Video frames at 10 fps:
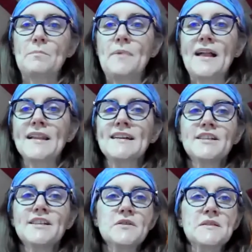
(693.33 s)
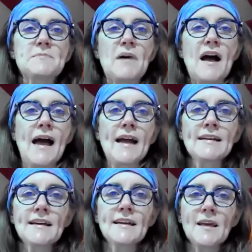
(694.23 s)
Bring your belly to your
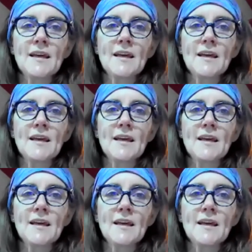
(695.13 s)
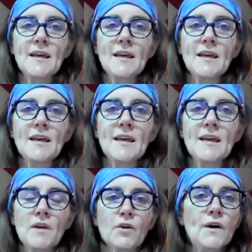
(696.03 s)
spine, keeping
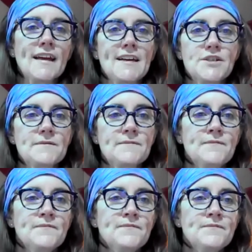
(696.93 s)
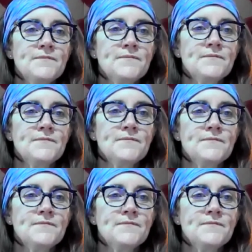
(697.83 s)
your core engaged.